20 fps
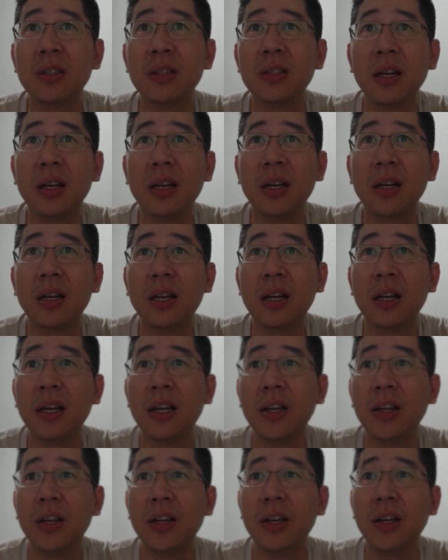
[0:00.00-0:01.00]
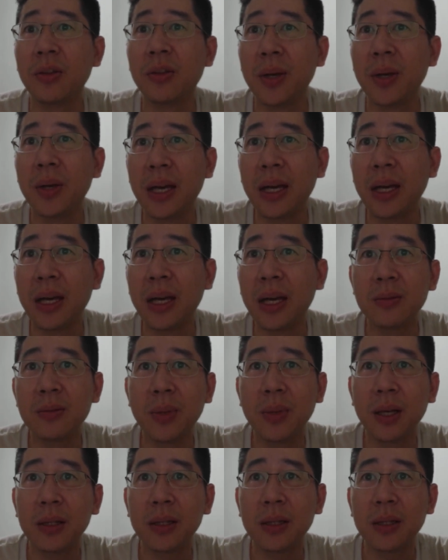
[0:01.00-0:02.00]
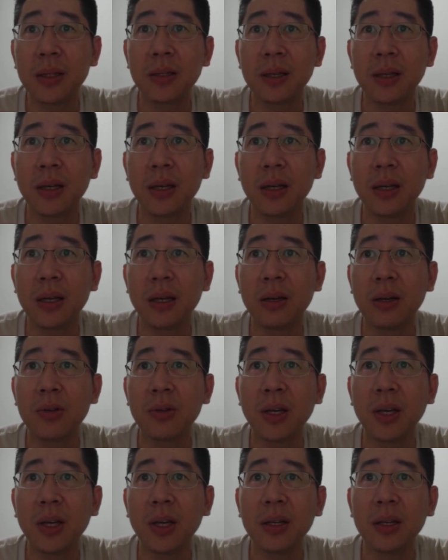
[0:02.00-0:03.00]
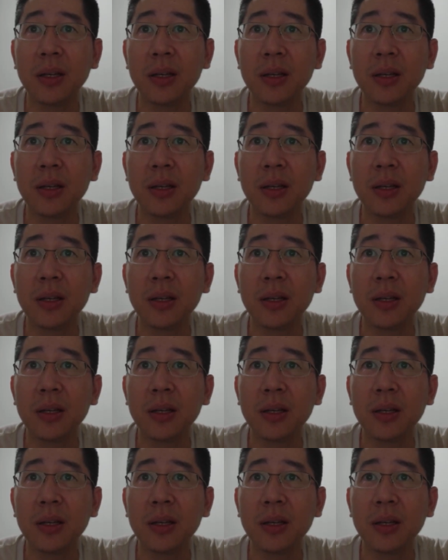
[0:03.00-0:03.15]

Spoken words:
Not the best, but okay,